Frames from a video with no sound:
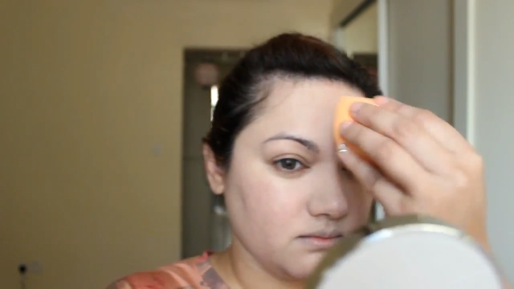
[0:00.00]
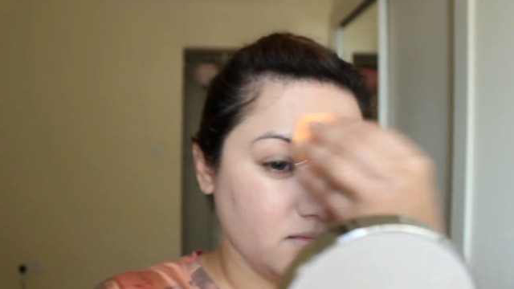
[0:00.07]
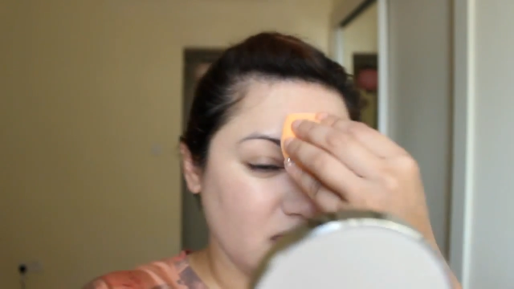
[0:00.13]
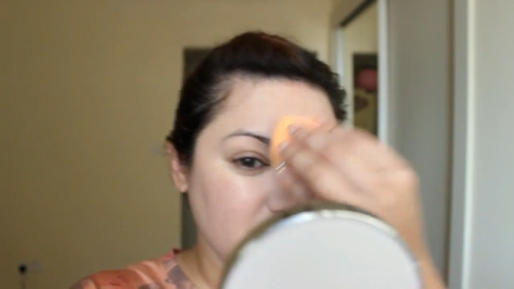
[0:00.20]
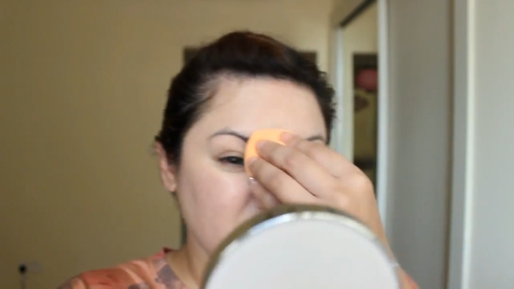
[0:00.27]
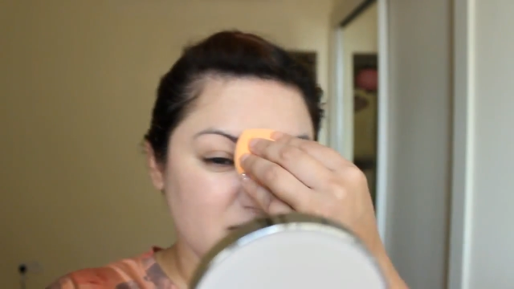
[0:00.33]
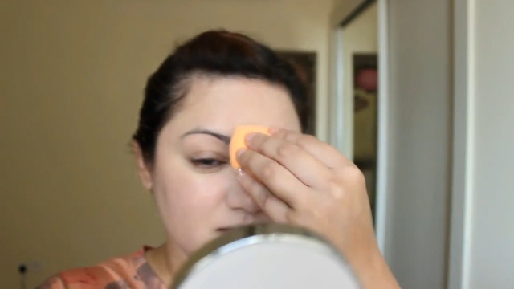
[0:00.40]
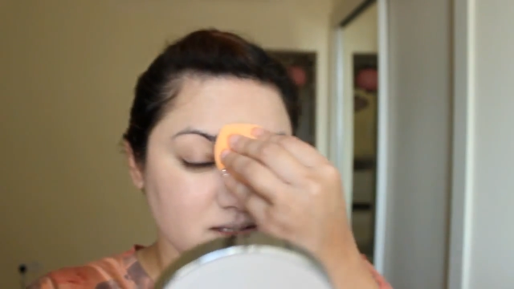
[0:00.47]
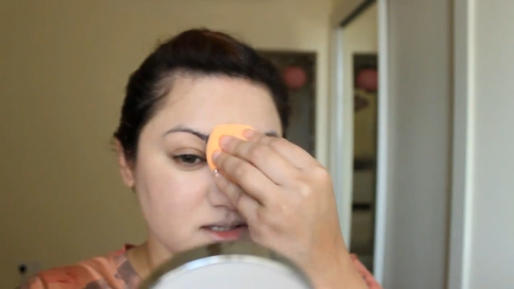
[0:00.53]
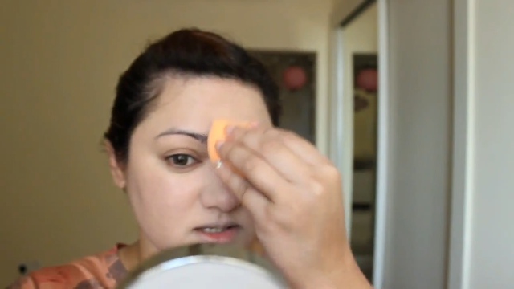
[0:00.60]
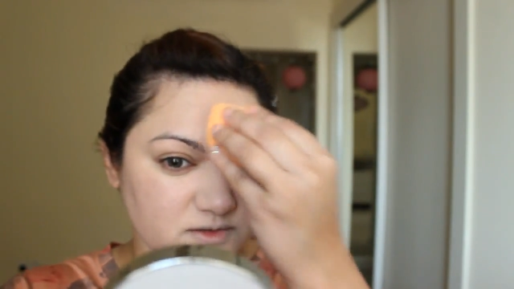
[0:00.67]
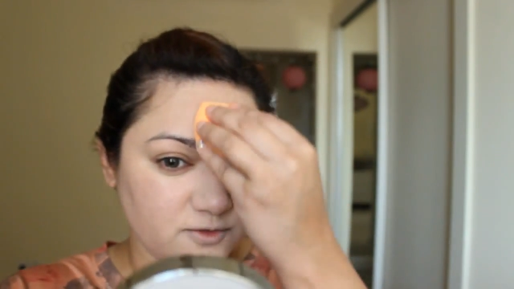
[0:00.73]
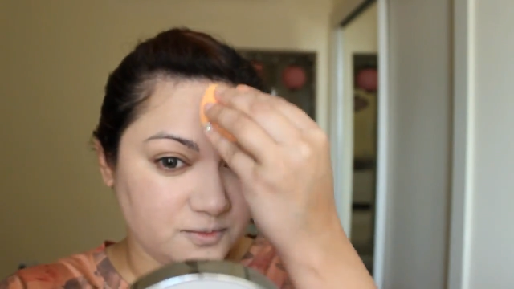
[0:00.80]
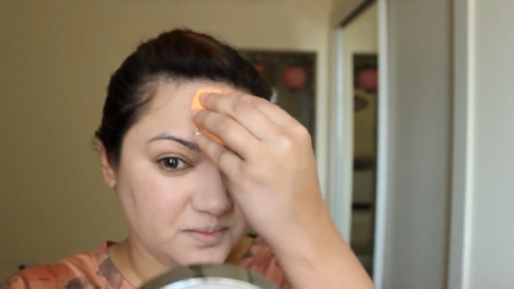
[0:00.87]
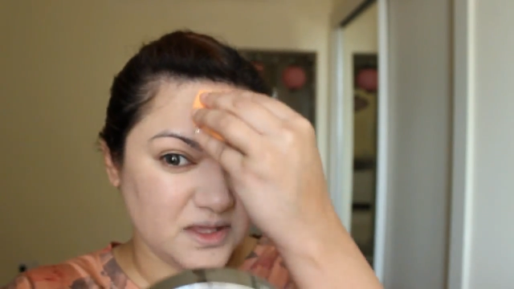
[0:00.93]
maybe this
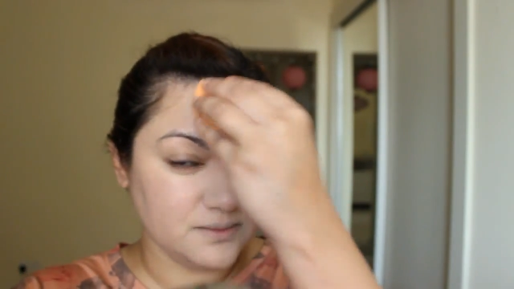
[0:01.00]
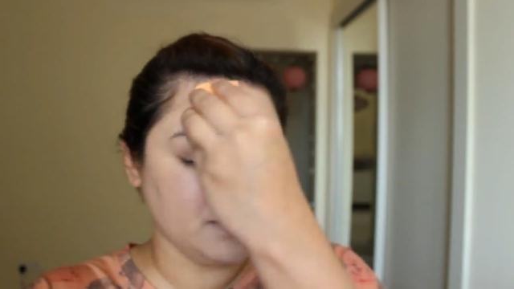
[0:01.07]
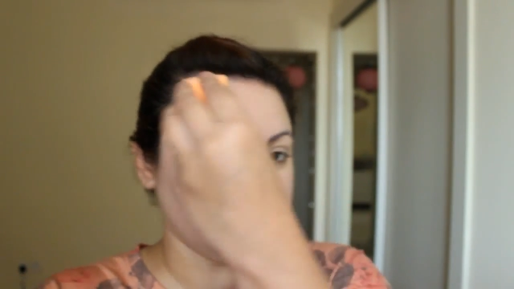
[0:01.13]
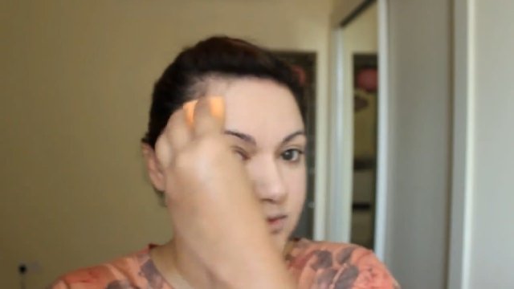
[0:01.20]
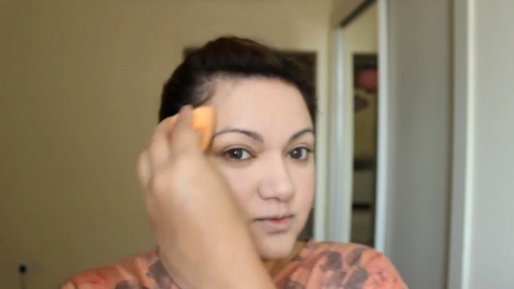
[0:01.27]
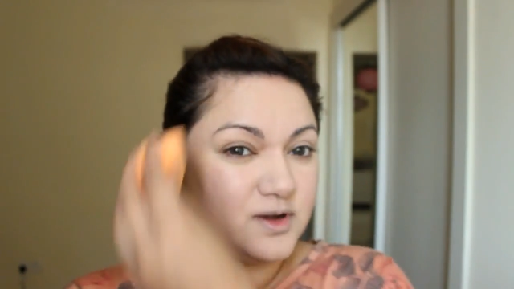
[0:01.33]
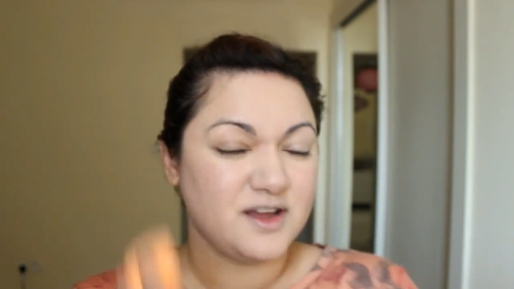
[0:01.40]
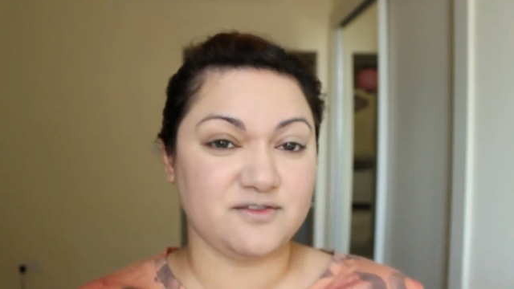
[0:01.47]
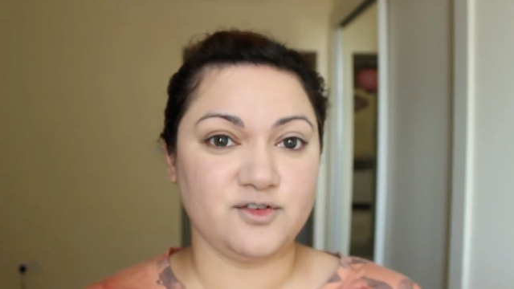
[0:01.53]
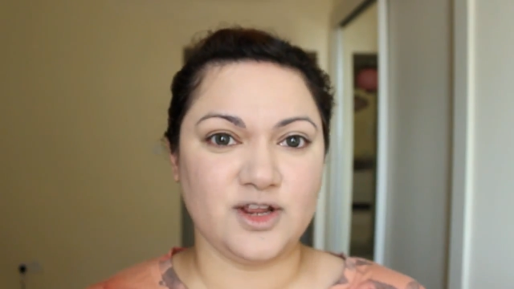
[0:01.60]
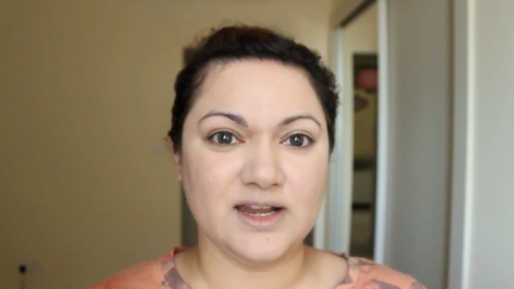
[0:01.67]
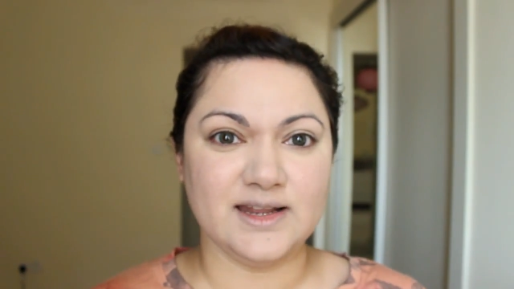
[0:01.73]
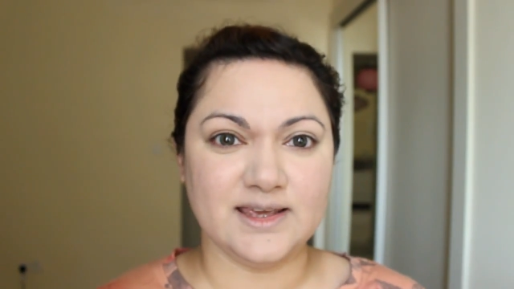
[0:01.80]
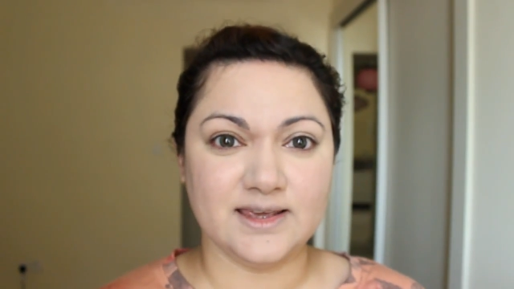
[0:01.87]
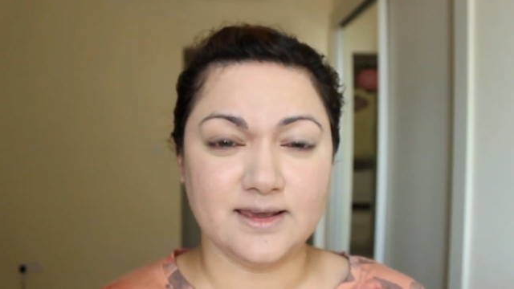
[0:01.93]
is for people who have
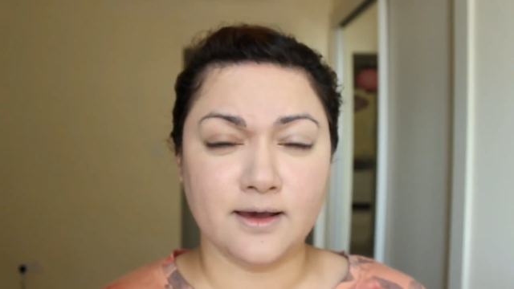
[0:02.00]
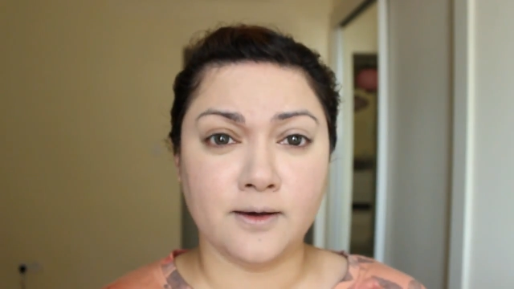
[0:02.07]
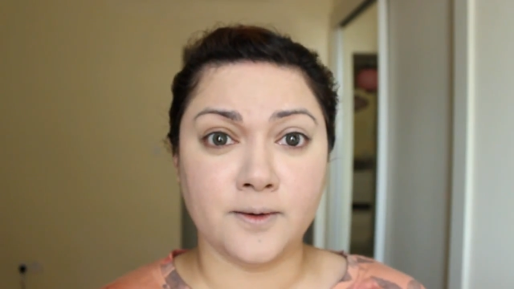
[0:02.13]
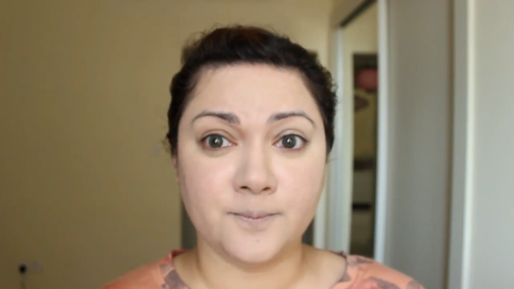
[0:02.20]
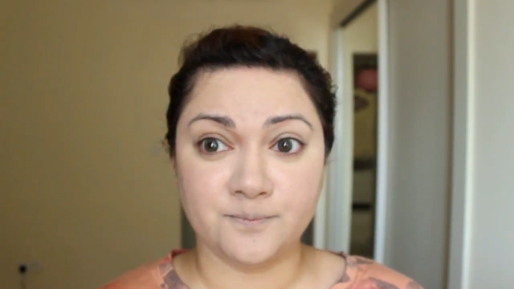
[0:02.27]
really